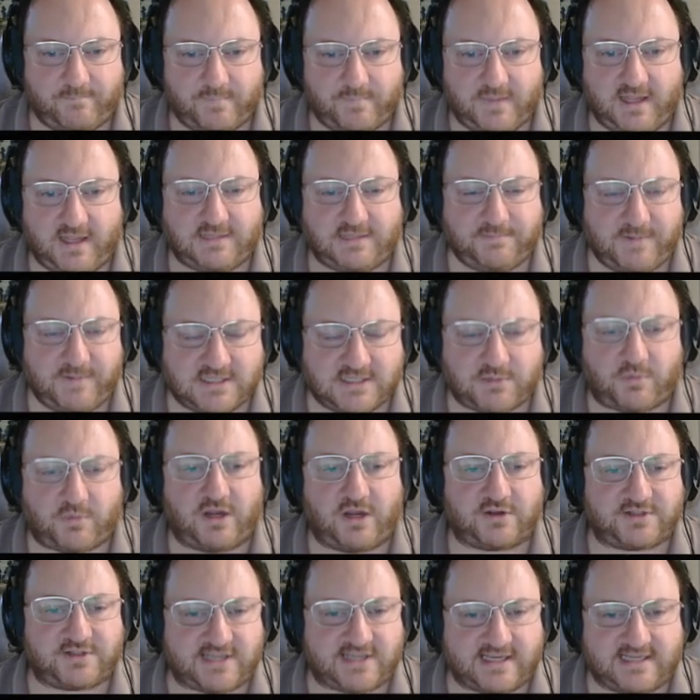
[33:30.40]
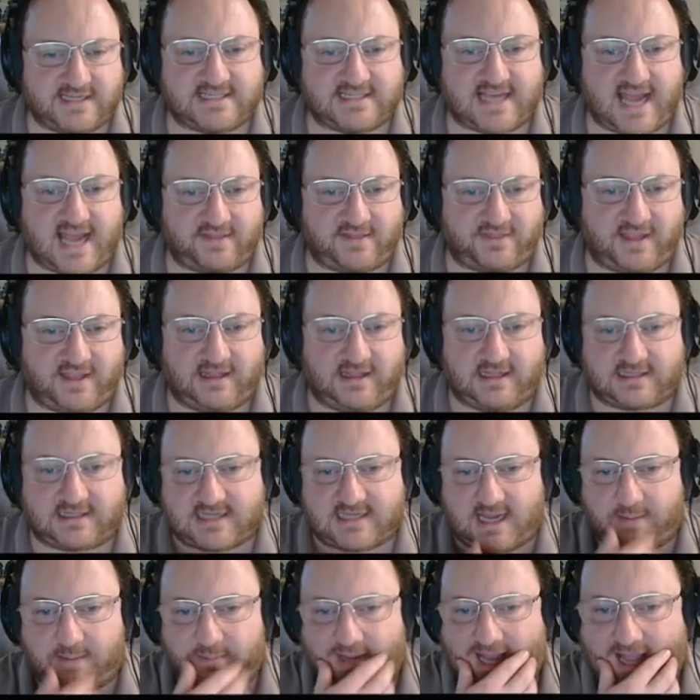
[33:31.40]
It depends on what else is out there that's
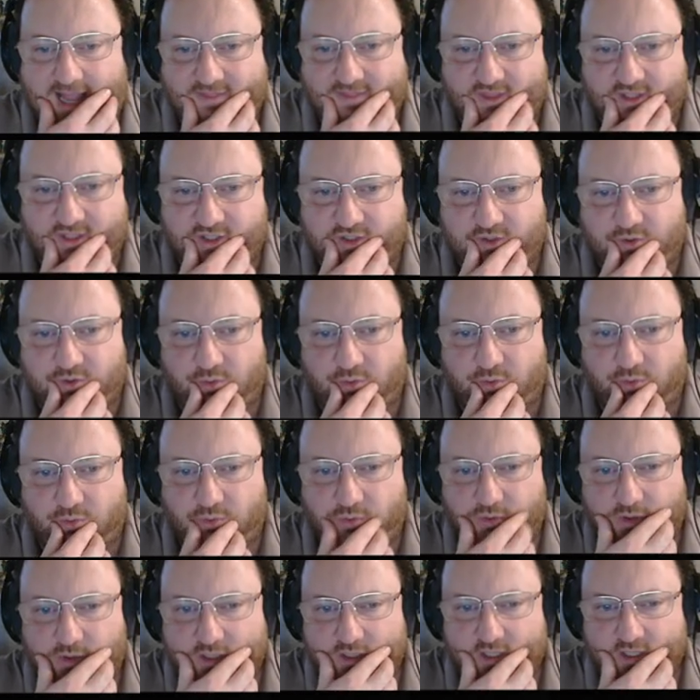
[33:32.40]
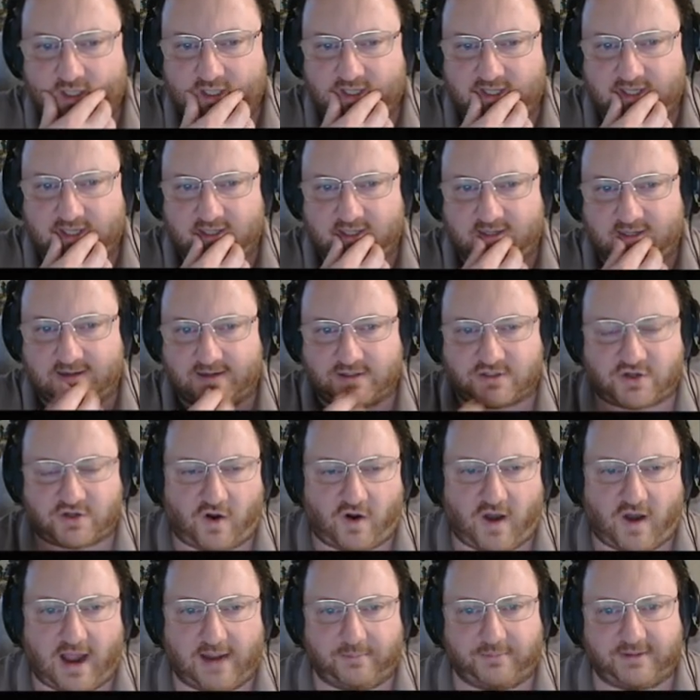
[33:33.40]
coming out that you can
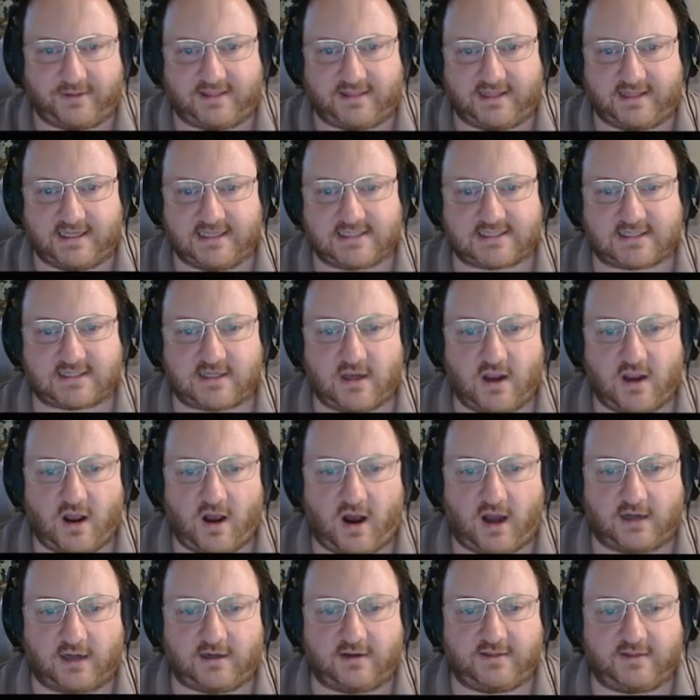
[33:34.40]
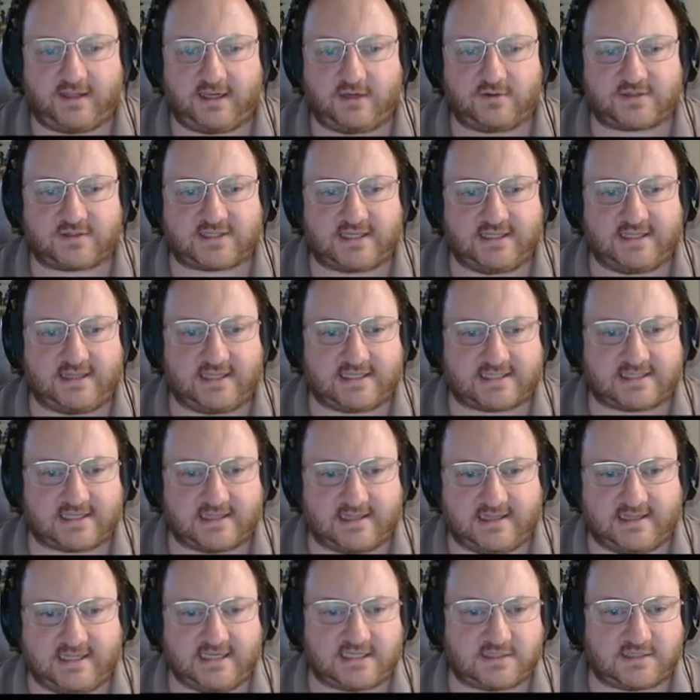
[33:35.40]
tie with this. I don't think you'll see
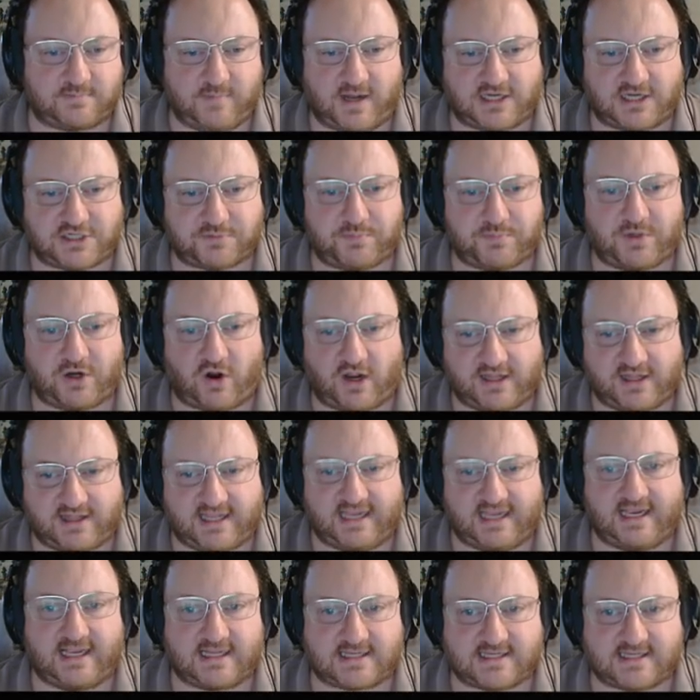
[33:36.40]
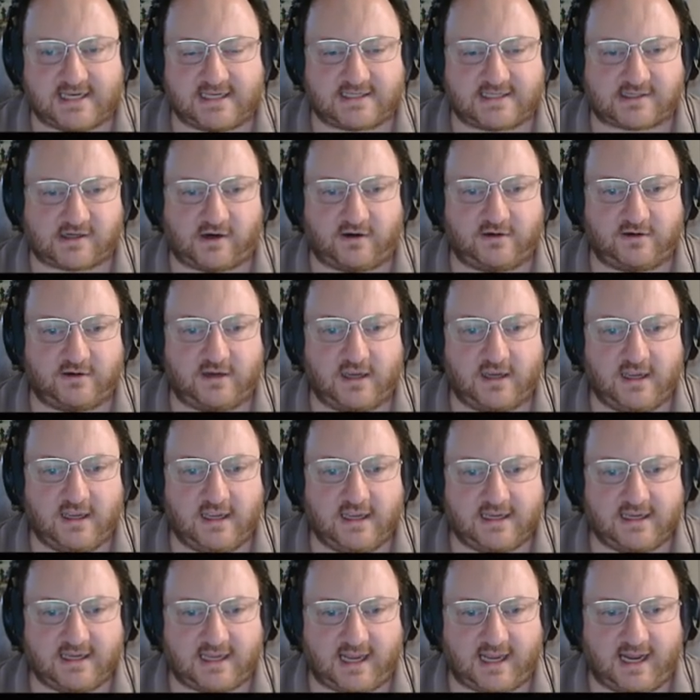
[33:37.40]
this much, but I think it's
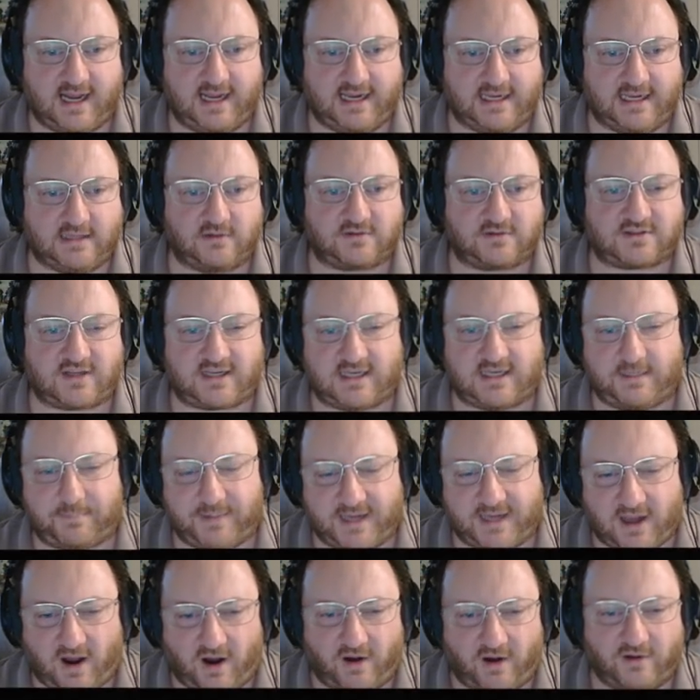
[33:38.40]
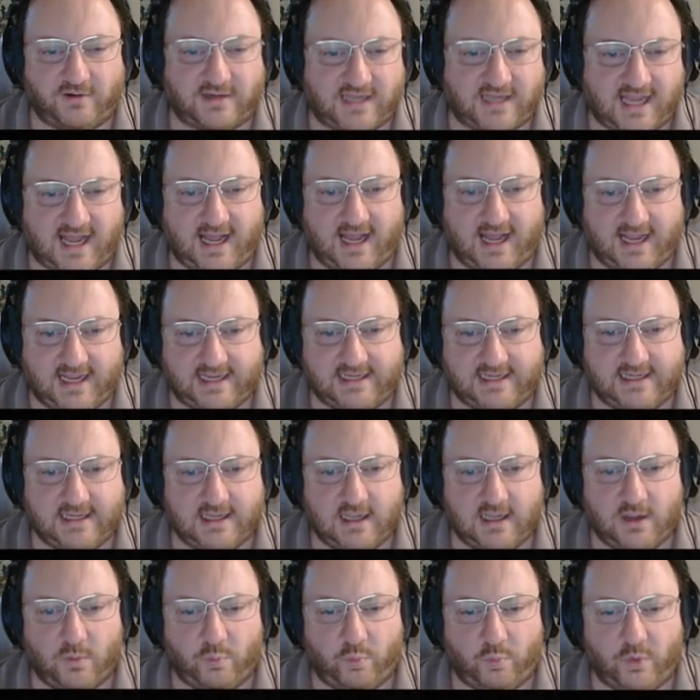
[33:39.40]
okay. It looks like it'd be okay.
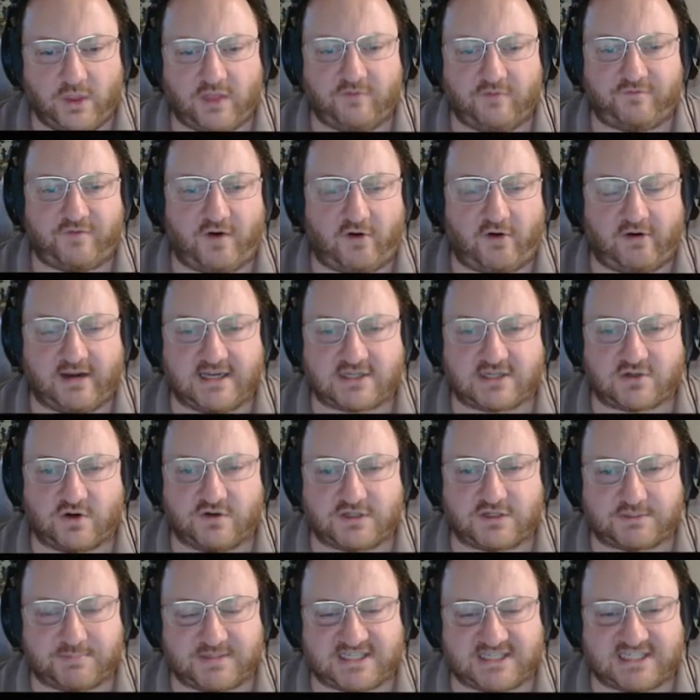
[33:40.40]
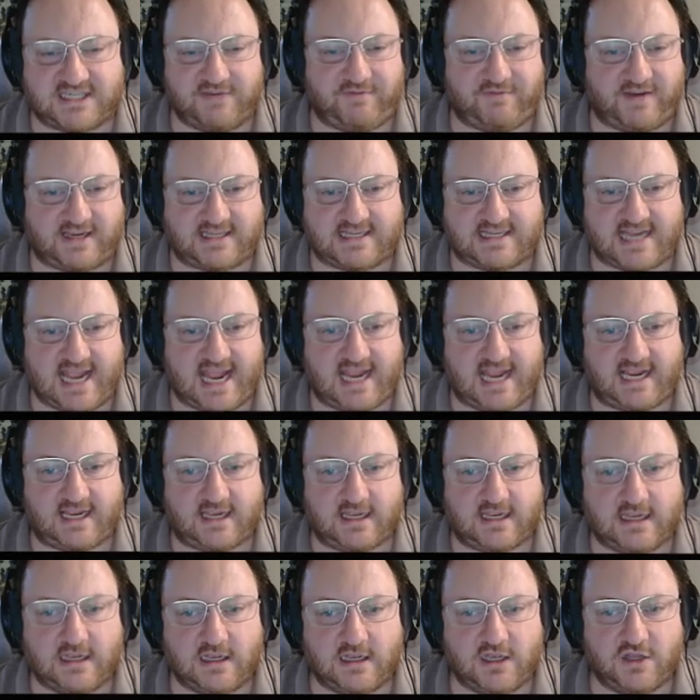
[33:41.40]
With a very sort of specific
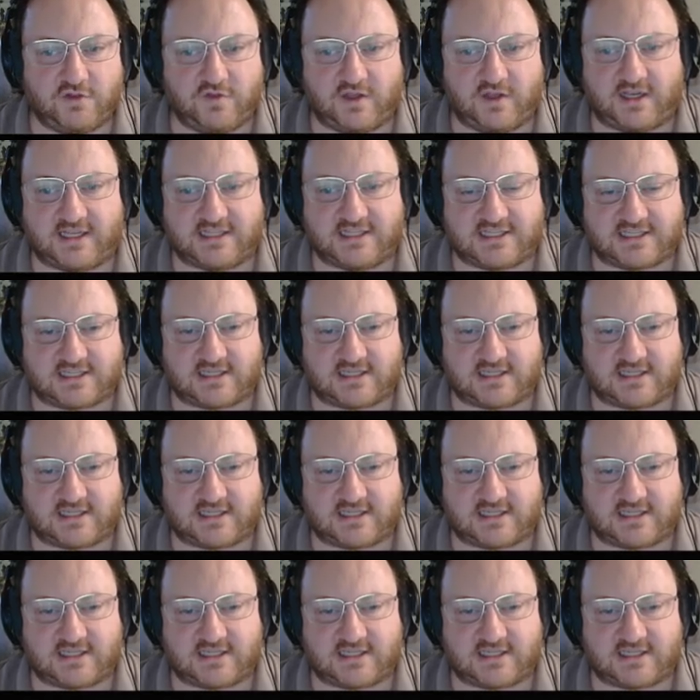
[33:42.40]
deck that can